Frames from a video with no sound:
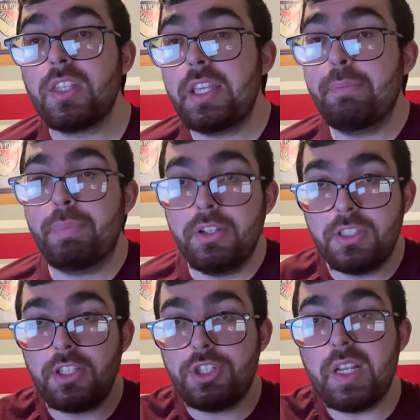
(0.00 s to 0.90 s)
he puts
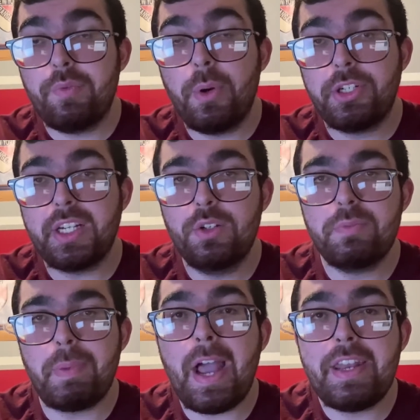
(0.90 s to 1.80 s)
it to Jake Voracek, who's
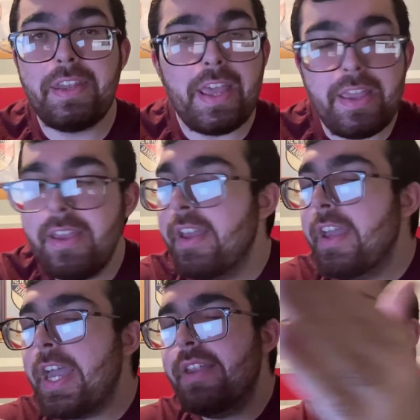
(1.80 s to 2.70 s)
behind the net.
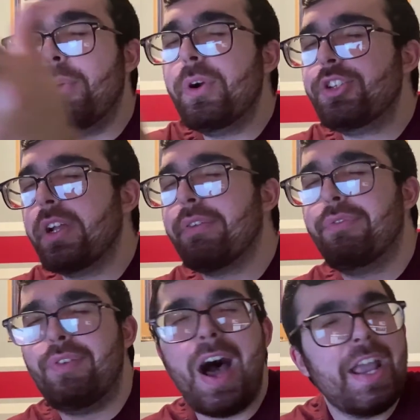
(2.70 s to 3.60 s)
And then Voracek
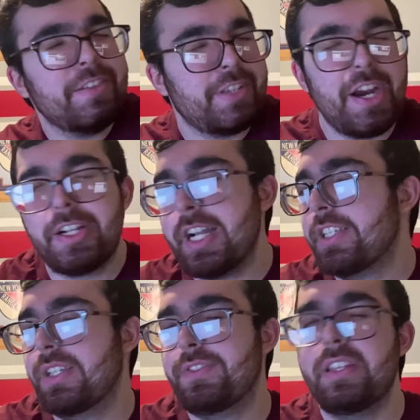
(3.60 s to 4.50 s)
finds Erik
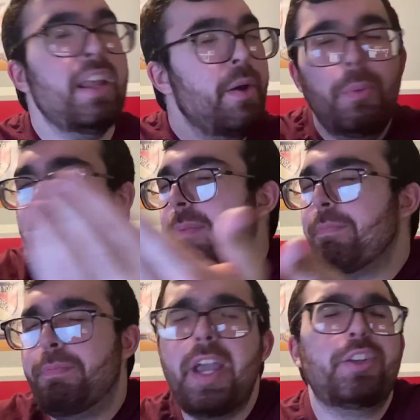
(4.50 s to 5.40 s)
Gustafsson with a
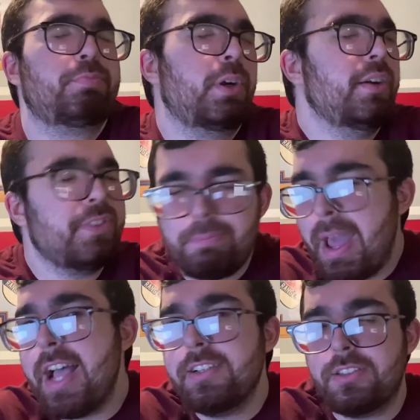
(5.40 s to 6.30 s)
pitch perfect
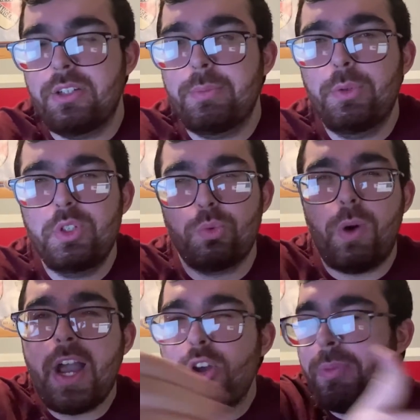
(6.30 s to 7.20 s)
pass to him, who is
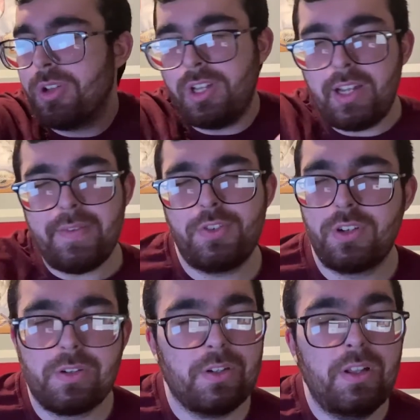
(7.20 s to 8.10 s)
wide open on the left
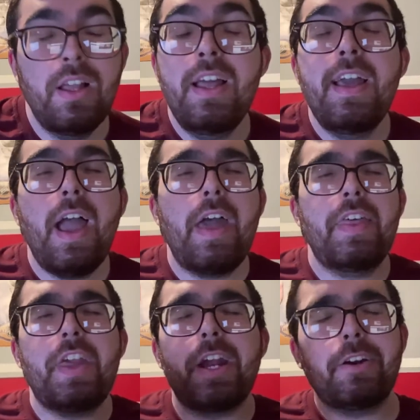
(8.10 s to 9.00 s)
circle. And
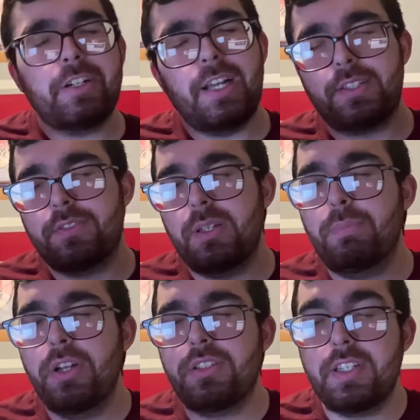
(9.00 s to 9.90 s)
then Erik Gustafsson
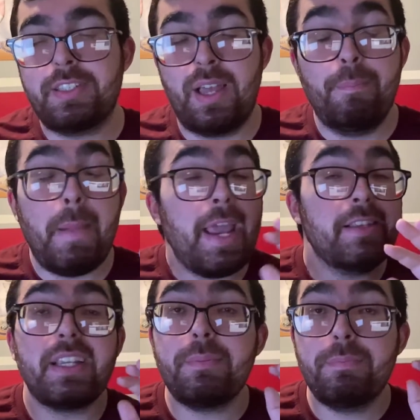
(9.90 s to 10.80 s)
puts this
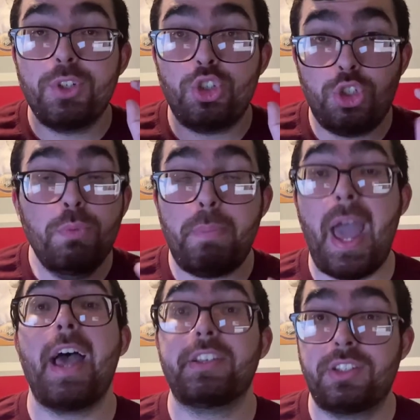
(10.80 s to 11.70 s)
amazing shoot
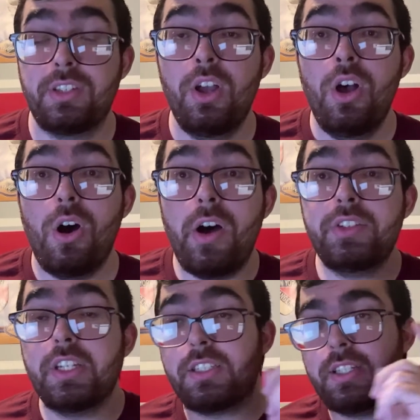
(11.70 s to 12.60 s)
pass
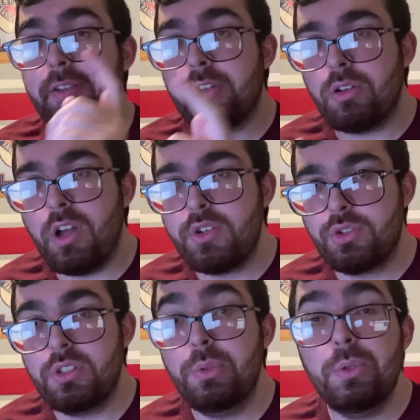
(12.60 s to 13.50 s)
onto the stick of Claude
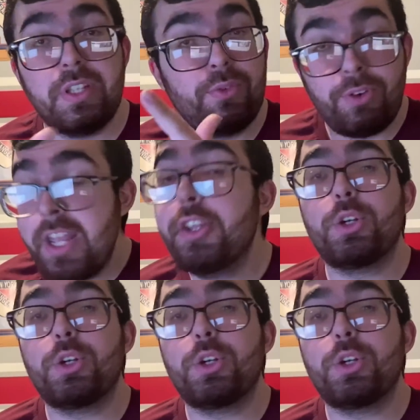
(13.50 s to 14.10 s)
Giroux, who's in the